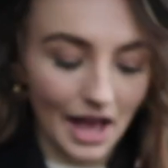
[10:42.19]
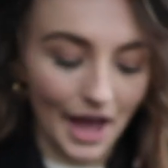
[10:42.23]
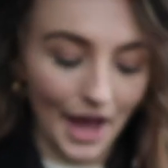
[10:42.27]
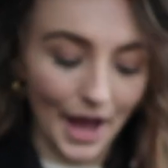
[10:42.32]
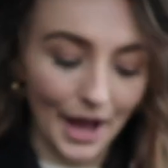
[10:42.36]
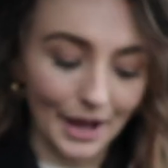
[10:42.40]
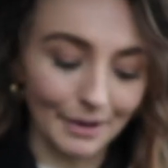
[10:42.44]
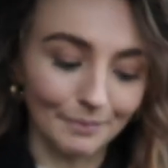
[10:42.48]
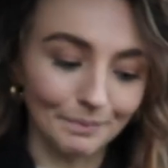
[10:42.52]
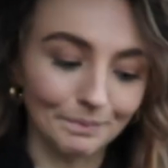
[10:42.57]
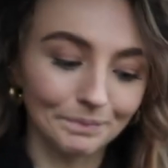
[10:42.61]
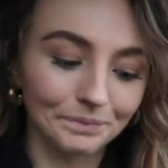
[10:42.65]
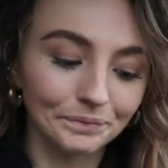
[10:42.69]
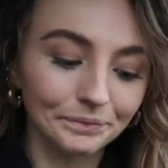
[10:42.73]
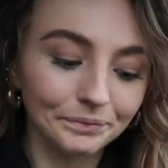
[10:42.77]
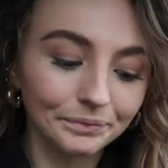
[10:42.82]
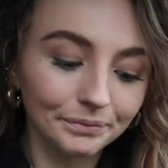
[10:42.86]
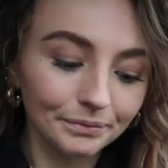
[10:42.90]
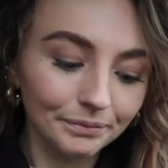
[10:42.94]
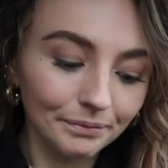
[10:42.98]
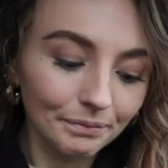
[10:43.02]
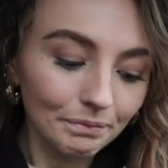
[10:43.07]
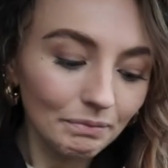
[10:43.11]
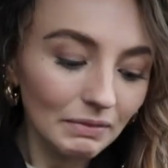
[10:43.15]

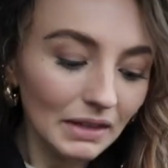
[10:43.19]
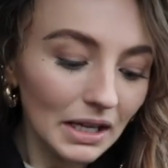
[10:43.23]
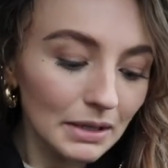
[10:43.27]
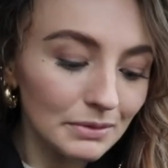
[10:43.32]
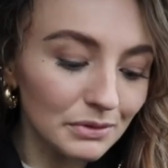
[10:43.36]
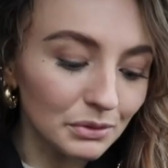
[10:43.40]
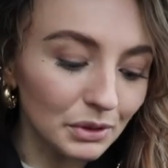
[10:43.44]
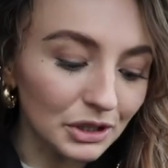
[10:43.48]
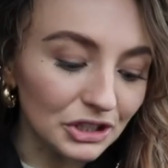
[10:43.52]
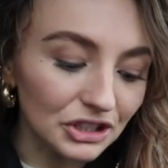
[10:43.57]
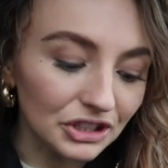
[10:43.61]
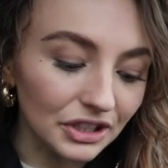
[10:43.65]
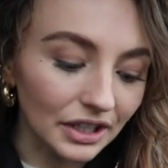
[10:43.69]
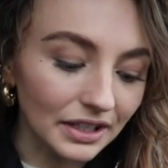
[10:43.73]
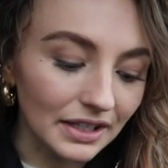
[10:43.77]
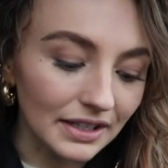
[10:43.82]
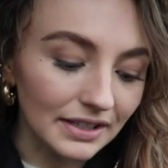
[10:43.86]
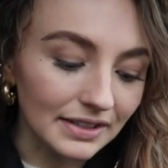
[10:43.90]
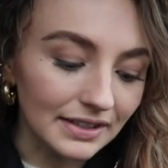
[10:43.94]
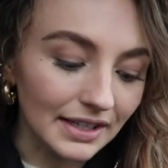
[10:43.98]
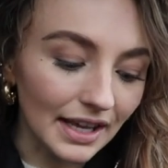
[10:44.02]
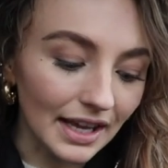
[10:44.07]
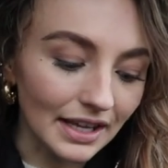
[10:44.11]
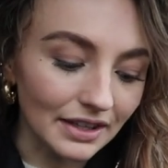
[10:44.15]
We're just gonna
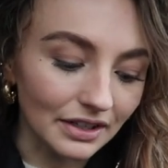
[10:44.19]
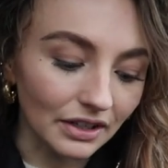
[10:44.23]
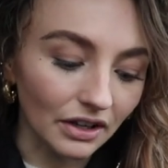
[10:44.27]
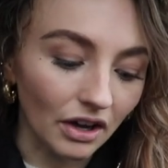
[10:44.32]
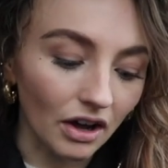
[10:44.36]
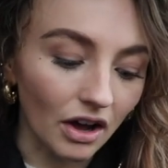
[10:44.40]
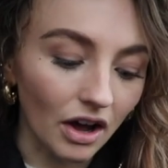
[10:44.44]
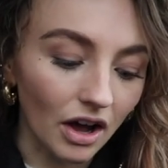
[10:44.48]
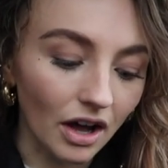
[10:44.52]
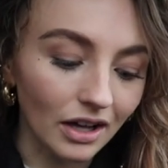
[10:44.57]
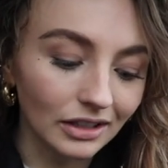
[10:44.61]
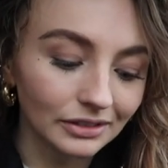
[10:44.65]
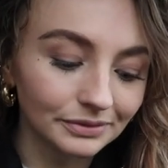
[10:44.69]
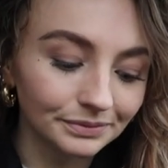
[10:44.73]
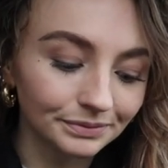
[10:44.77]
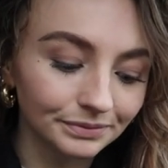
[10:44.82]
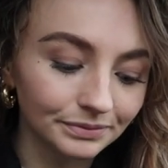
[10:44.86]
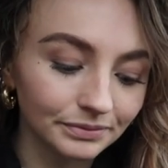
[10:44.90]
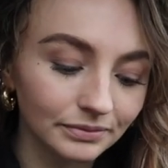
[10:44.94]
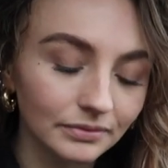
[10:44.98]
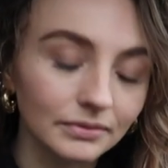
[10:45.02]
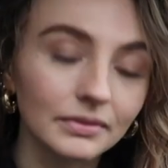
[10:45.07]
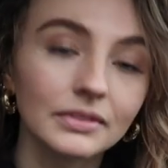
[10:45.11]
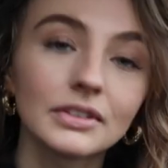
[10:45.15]
sit in the car,
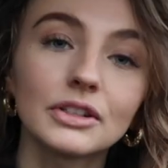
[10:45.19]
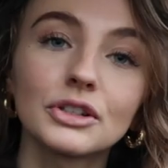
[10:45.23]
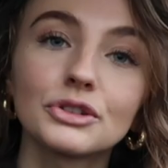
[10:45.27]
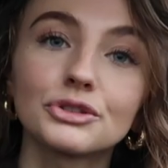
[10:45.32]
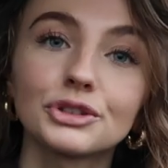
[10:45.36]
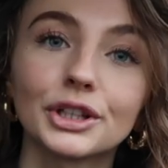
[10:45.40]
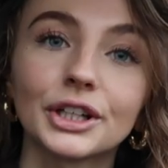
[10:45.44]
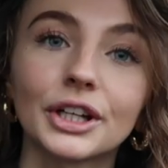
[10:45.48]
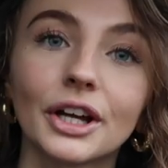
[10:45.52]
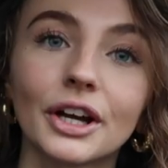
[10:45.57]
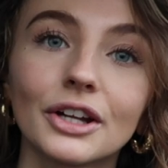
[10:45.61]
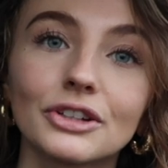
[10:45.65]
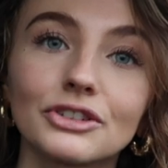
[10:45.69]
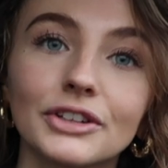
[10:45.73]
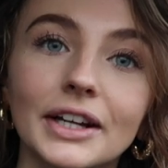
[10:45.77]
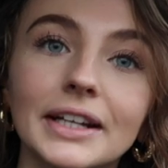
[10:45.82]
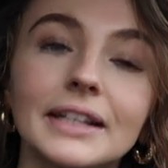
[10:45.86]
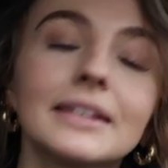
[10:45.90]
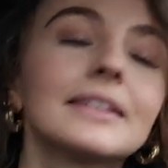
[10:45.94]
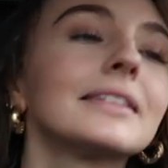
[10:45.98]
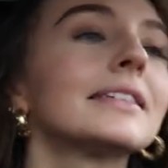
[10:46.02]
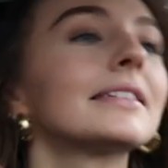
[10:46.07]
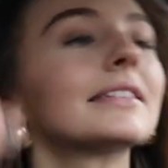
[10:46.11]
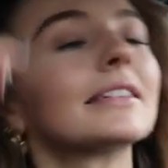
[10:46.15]
drink our
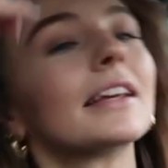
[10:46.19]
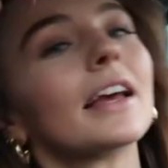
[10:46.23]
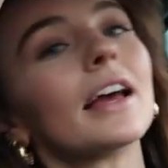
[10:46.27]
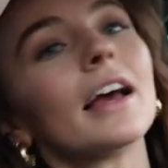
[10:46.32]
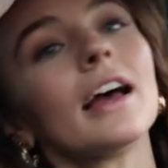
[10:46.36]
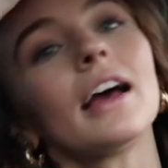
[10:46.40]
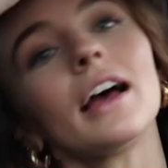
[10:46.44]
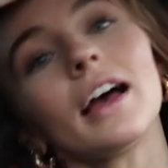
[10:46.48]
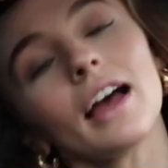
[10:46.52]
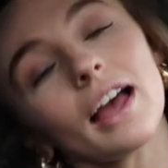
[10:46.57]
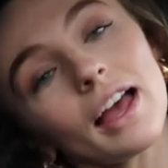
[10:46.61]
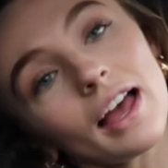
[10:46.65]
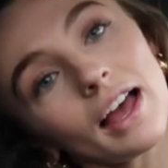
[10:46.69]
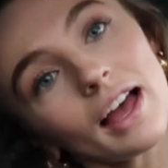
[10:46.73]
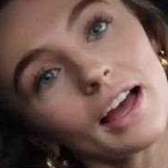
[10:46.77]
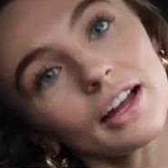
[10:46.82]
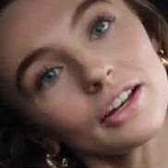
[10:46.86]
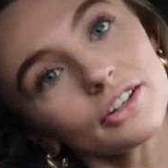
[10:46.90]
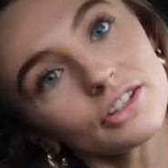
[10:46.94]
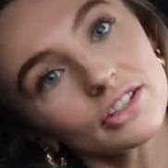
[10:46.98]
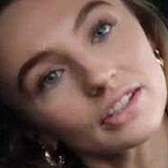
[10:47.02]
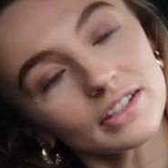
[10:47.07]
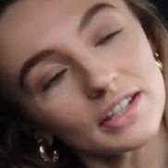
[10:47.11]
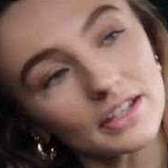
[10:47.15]
drinks,
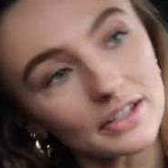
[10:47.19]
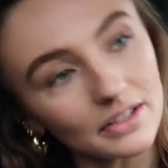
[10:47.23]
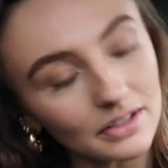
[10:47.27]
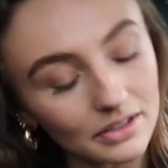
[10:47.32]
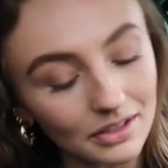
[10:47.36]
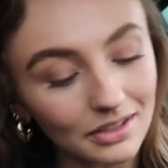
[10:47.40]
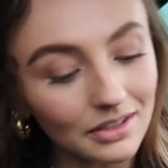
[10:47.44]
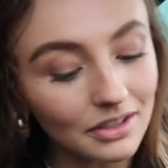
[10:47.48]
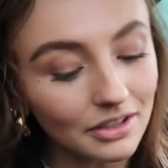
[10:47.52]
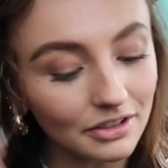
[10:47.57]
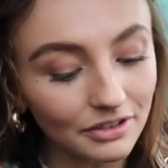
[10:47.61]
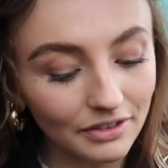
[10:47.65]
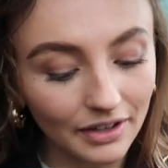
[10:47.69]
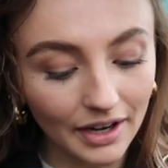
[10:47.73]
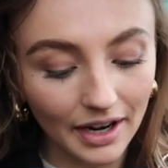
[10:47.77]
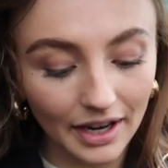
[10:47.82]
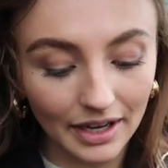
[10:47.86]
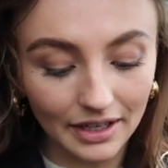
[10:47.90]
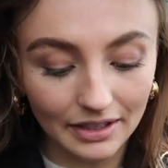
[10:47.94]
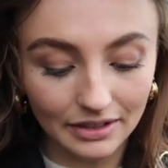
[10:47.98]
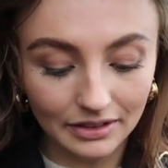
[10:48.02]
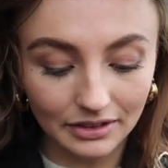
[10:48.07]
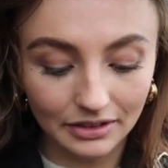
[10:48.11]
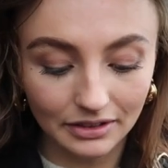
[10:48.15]
and just listen to the
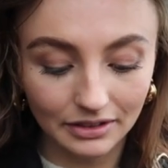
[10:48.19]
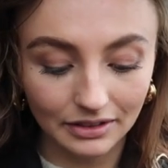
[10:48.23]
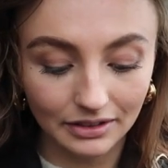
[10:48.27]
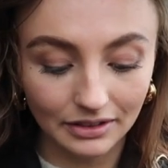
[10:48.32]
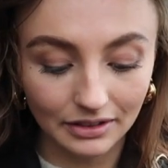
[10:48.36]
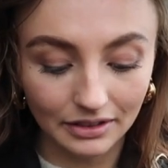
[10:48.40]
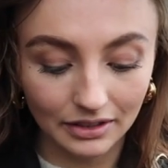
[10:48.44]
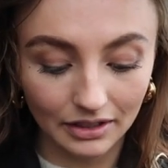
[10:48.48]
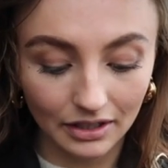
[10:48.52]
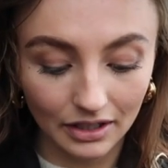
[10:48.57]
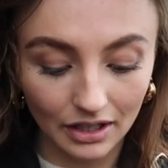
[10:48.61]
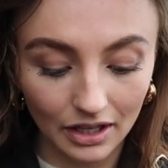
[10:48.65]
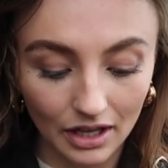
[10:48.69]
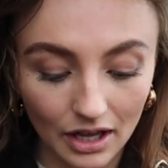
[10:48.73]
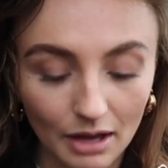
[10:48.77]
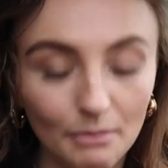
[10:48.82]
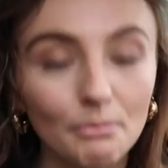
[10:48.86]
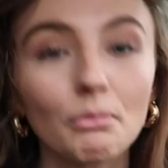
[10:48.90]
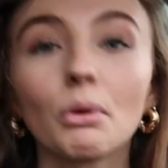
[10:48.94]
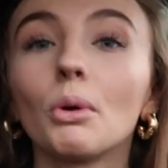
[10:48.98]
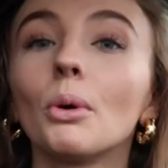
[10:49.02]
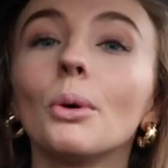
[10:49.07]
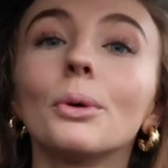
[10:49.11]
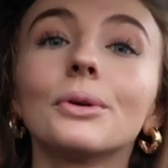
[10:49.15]
rain
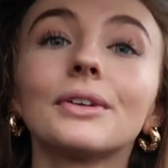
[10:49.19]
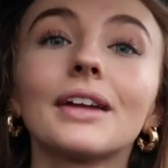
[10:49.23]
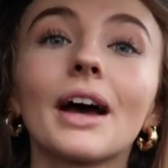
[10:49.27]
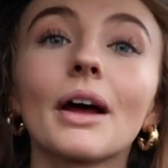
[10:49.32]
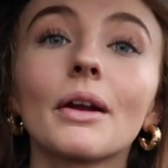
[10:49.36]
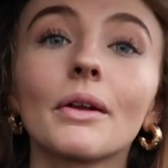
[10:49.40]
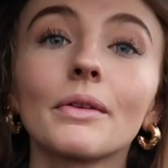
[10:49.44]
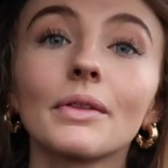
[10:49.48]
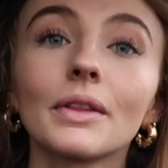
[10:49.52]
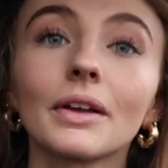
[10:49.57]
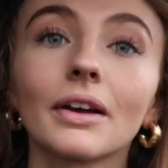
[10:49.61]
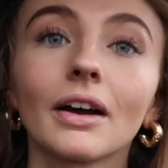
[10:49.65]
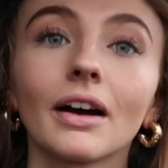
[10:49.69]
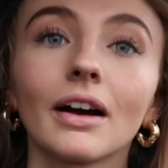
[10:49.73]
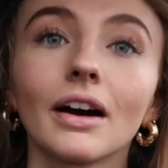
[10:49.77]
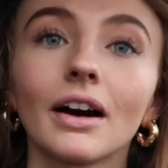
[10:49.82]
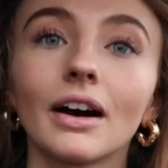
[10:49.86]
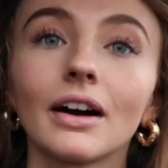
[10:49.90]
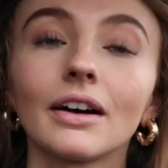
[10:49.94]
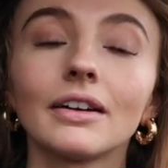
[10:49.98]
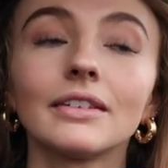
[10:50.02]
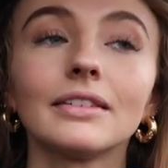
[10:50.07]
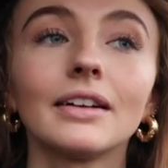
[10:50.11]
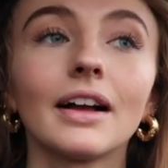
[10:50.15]
pour down on the
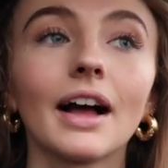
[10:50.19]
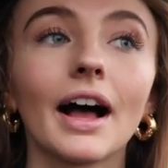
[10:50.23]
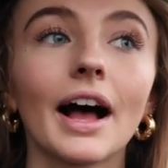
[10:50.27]
car.